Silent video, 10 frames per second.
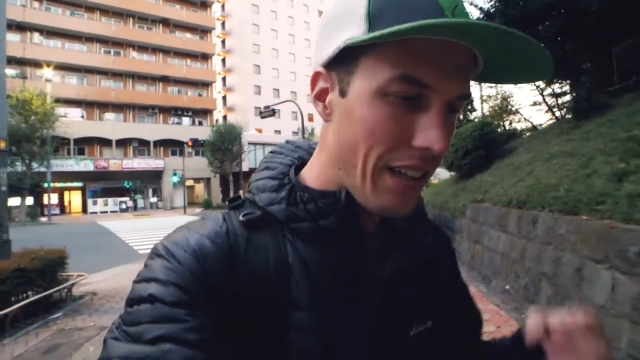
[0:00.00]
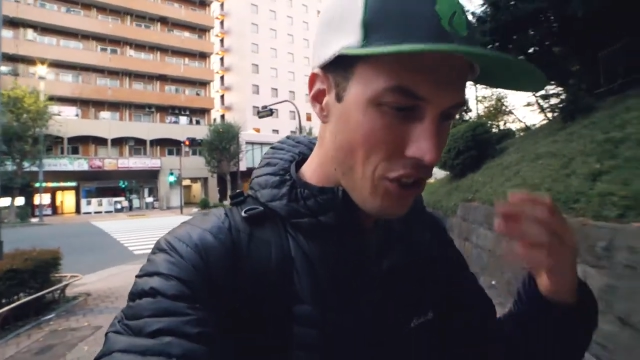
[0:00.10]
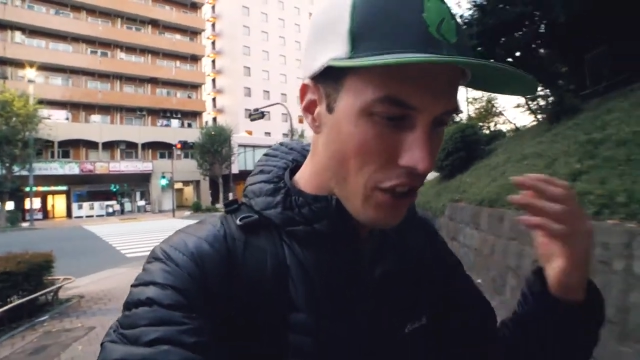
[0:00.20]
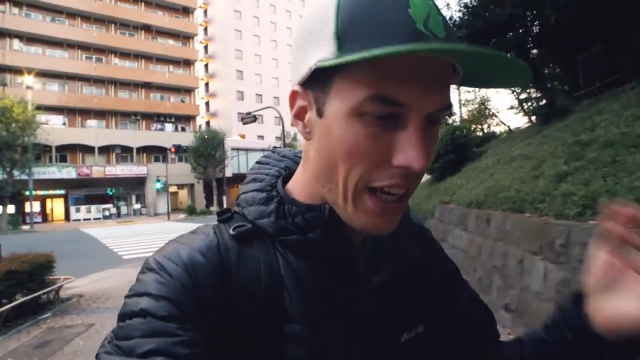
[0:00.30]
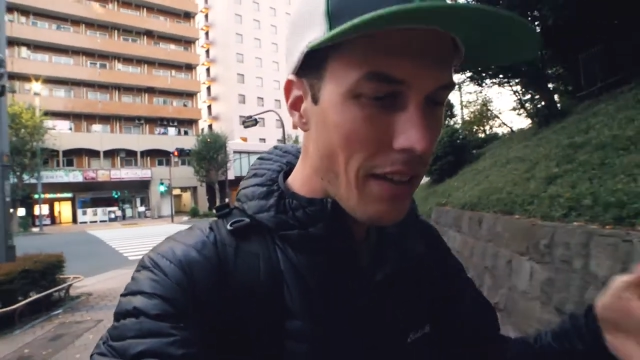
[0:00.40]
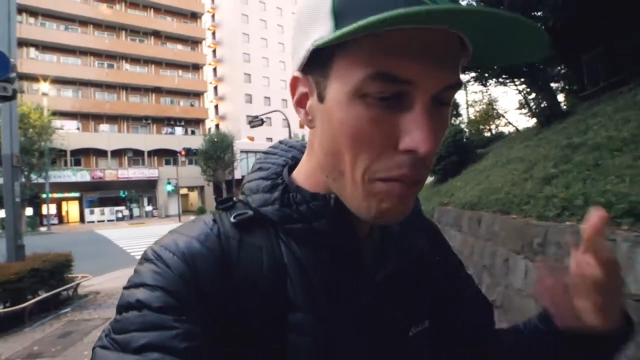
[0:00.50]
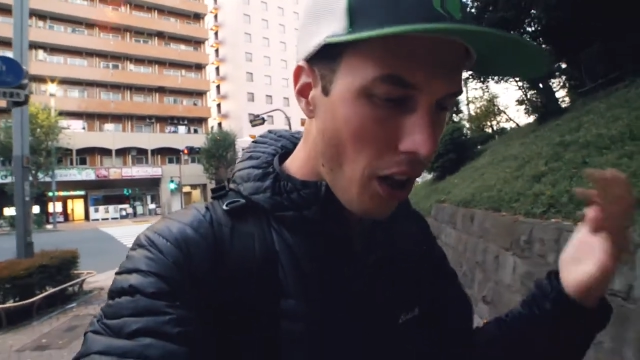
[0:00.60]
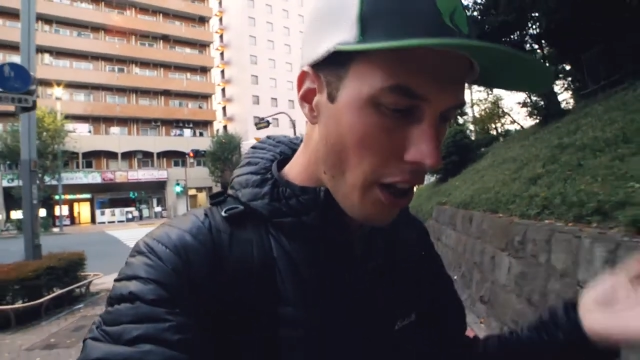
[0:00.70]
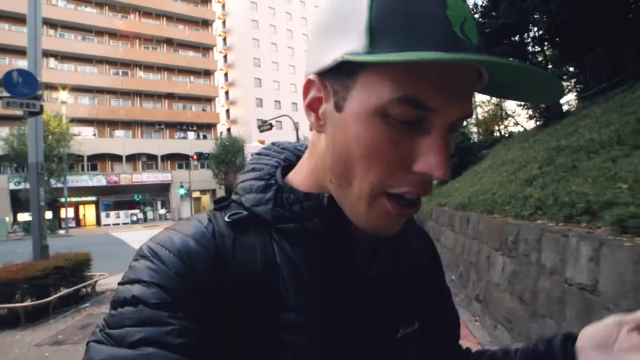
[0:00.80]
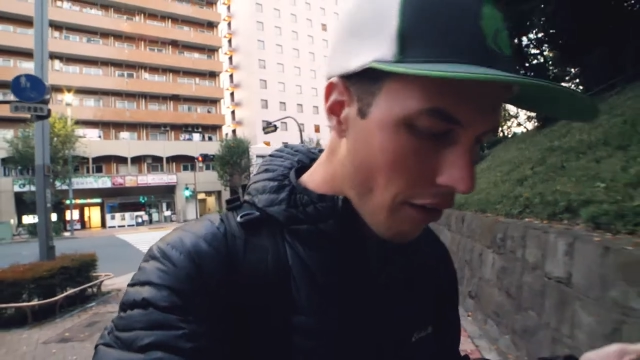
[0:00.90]
trying to
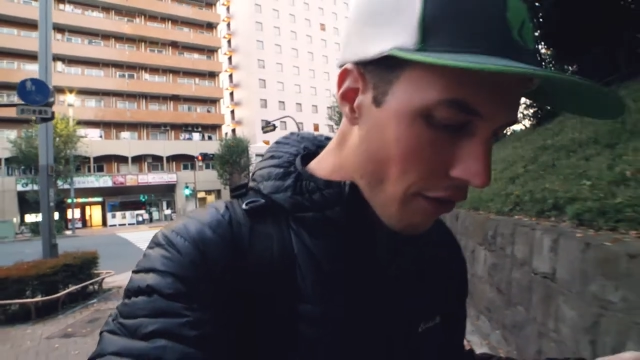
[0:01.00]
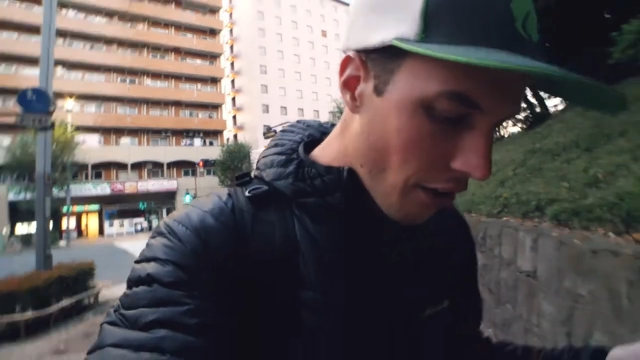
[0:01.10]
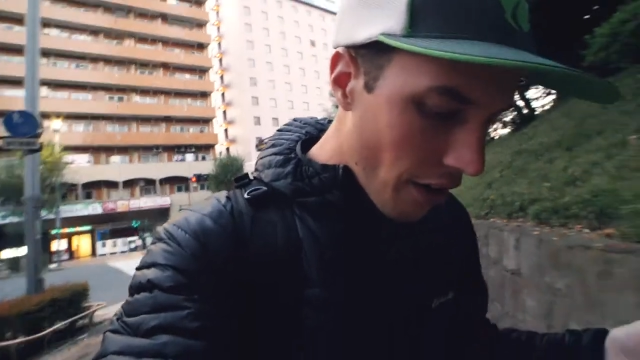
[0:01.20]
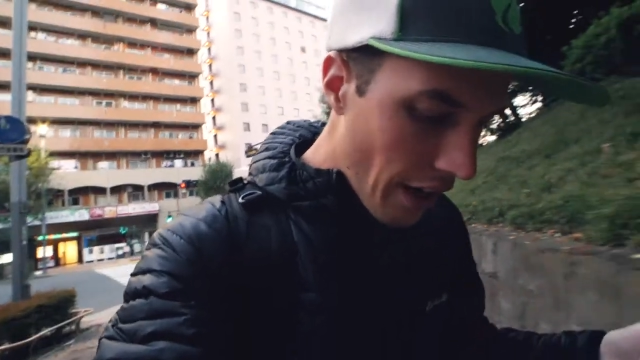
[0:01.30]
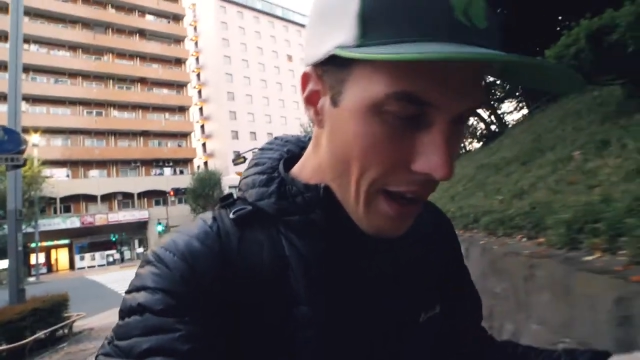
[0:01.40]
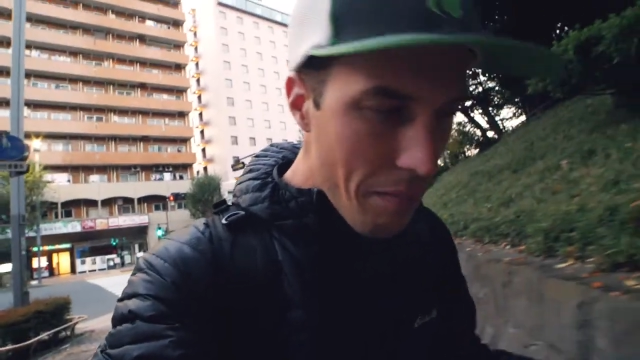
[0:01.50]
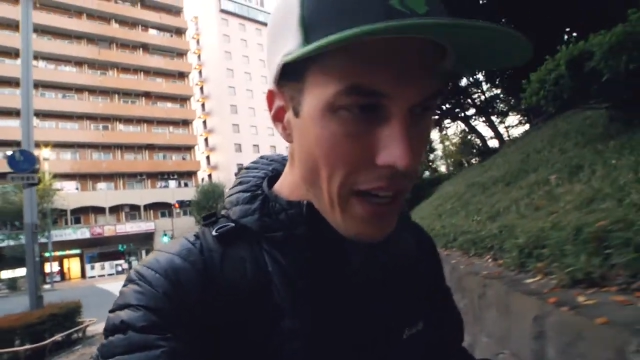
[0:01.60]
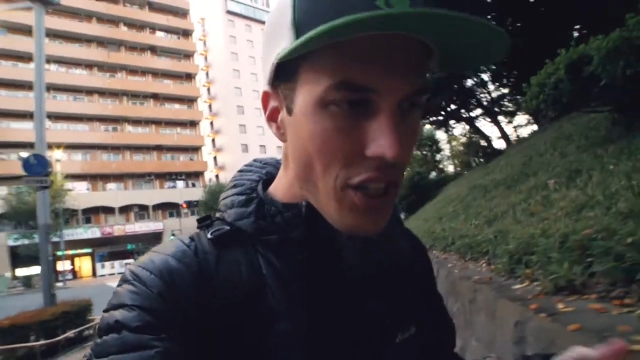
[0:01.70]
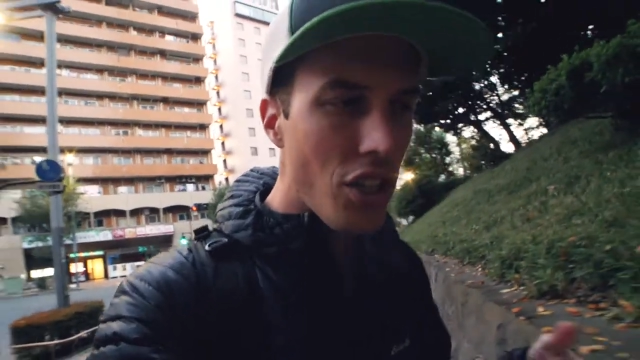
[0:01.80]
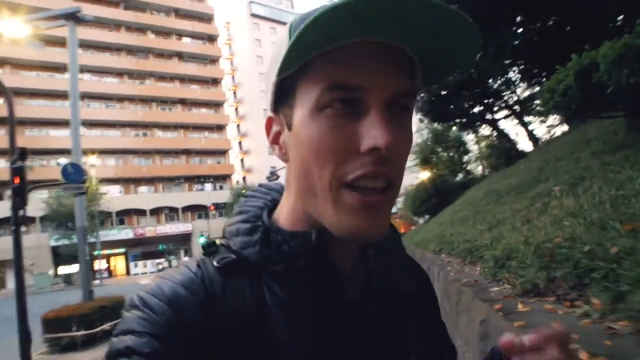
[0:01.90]
mull it over and
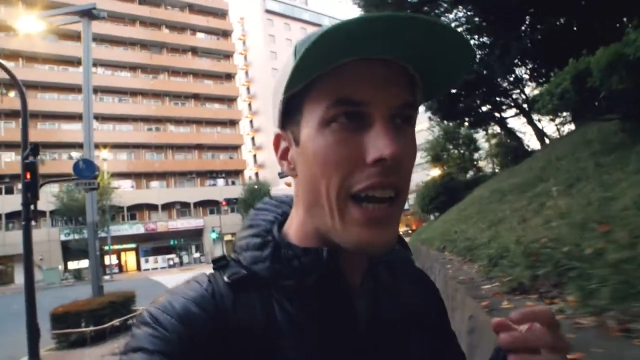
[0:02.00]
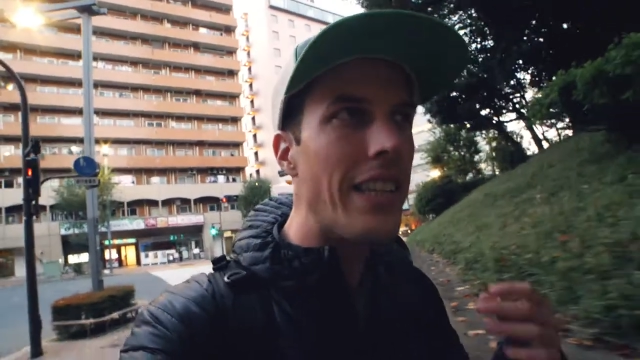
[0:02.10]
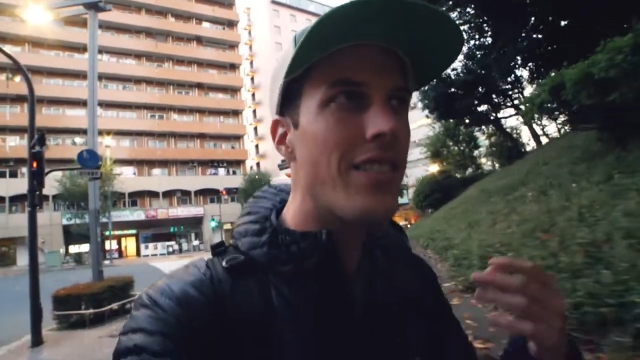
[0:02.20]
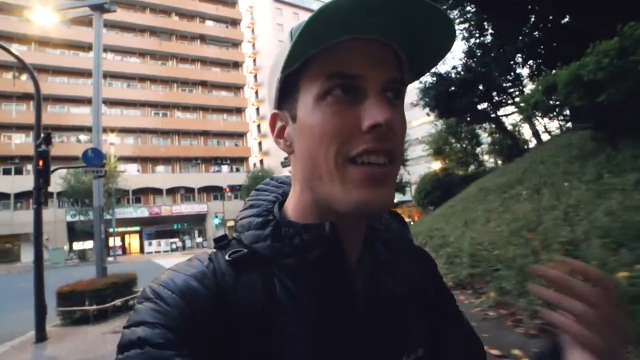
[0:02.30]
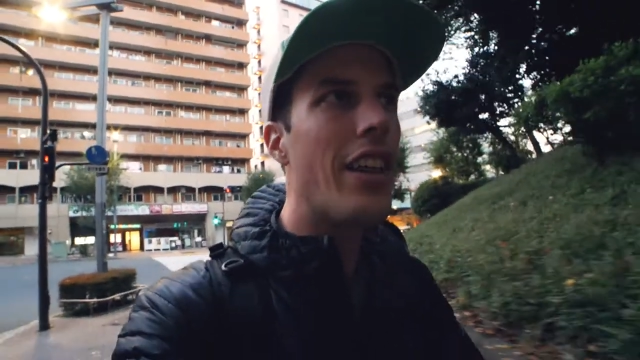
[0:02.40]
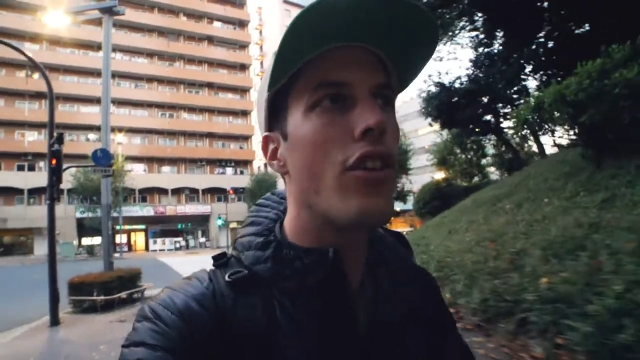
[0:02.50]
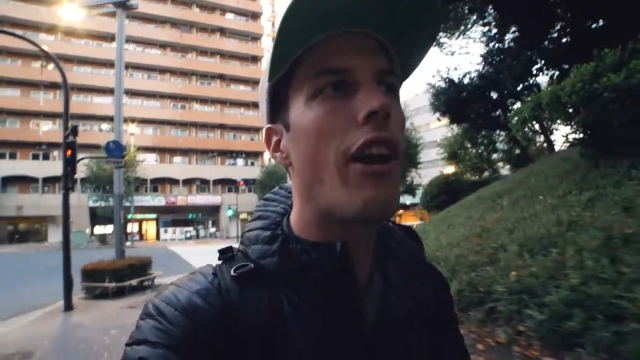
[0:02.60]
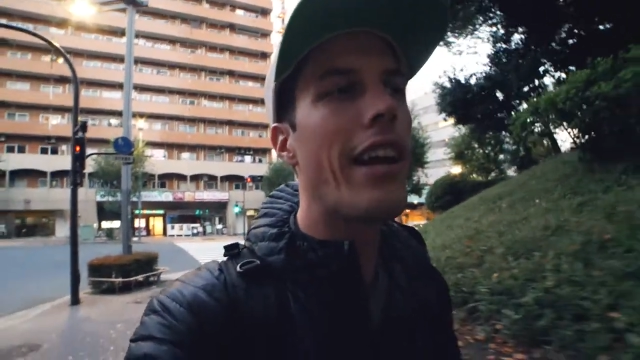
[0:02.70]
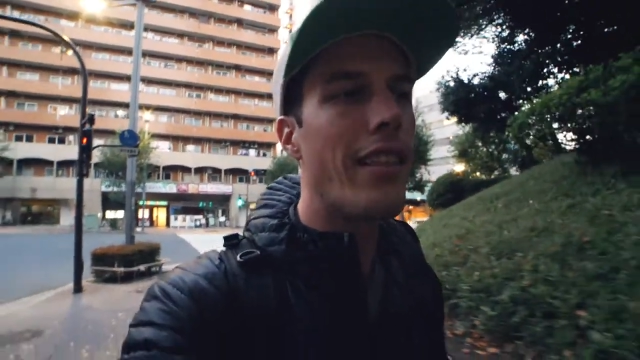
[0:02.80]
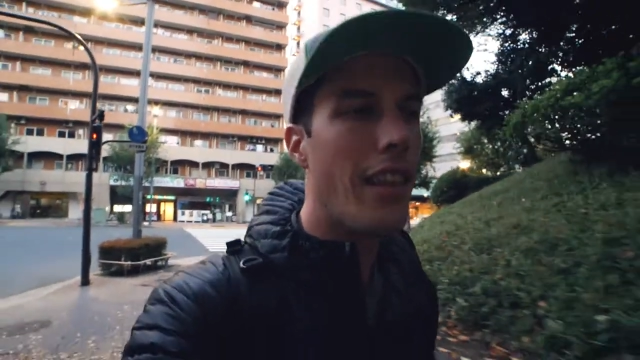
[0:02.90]
make sure that I say the
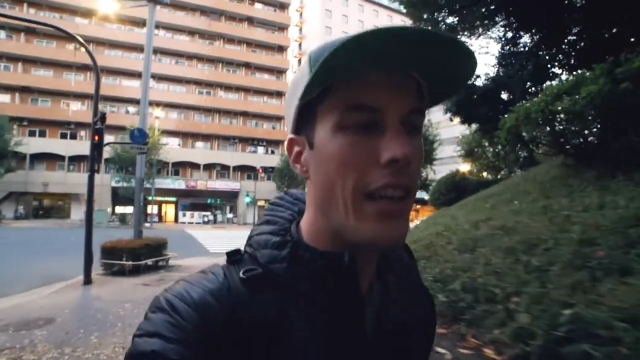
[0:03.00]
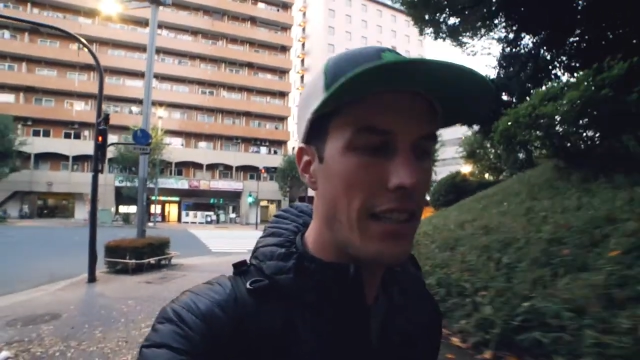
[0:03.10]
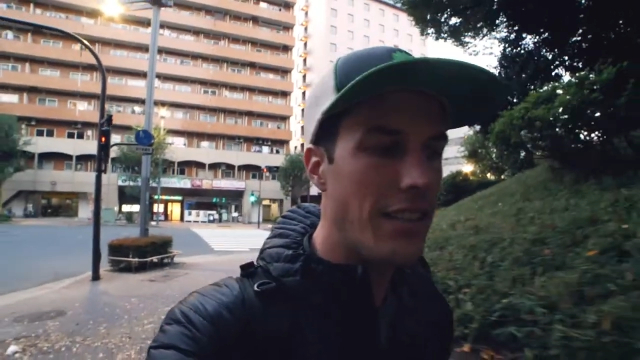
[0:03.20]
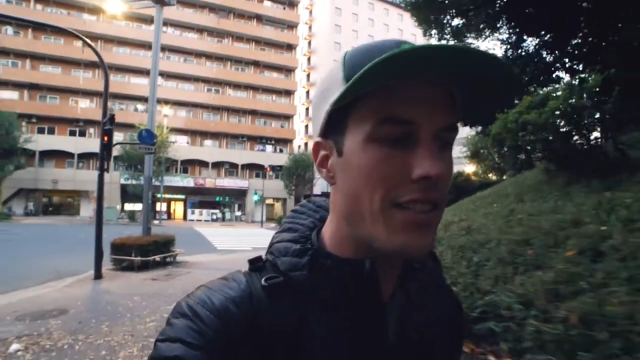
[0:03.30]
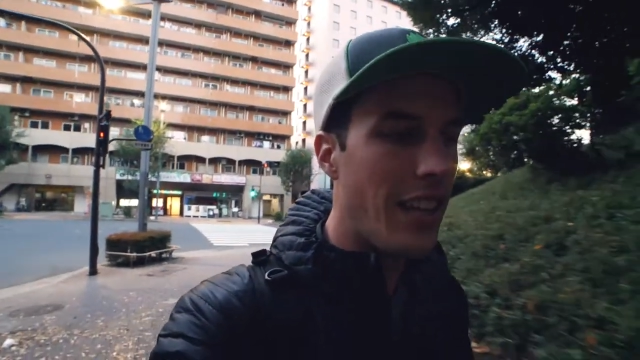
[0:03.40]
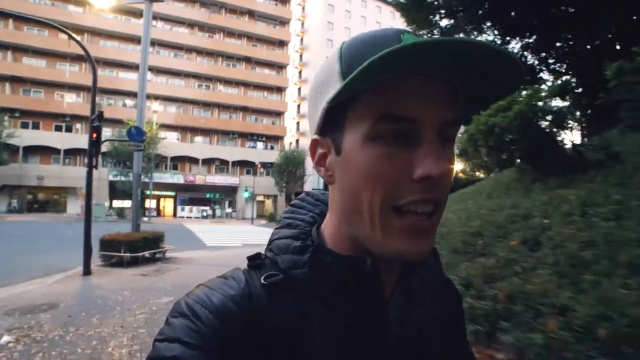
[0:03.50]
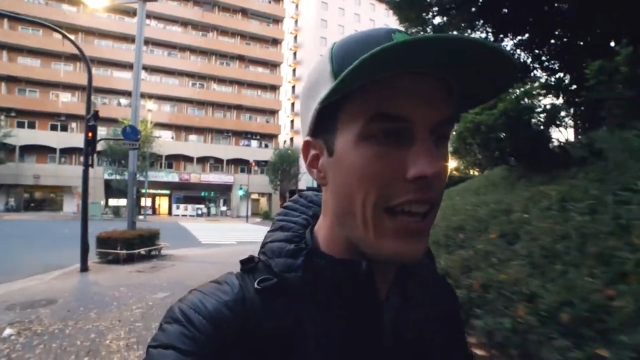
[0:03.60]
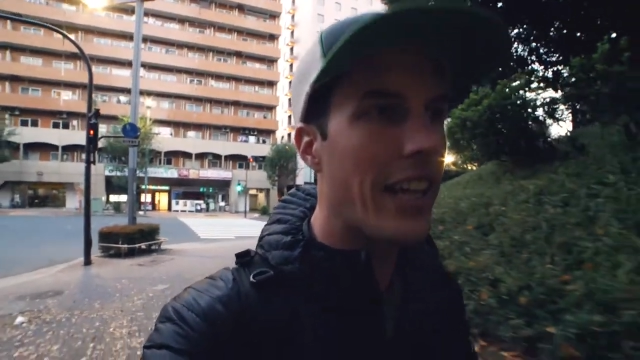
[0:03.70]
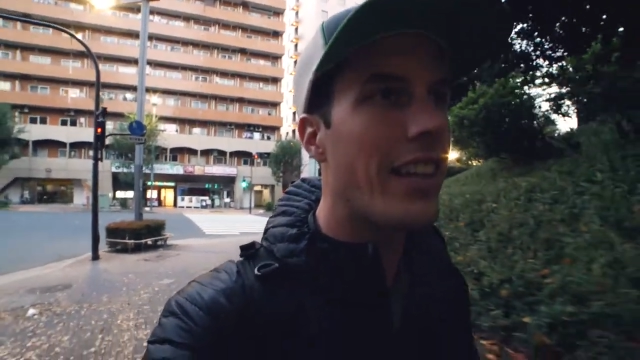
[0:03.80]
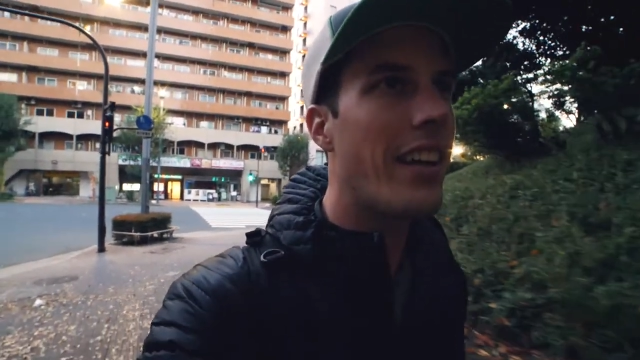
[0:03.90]
right things
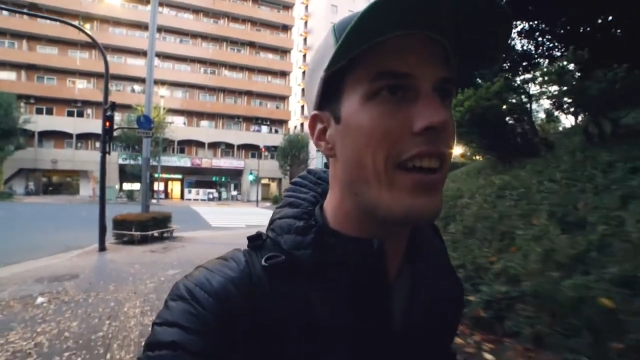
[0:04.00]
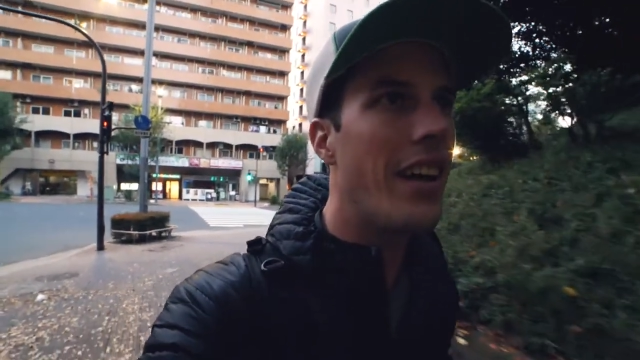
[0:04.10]
and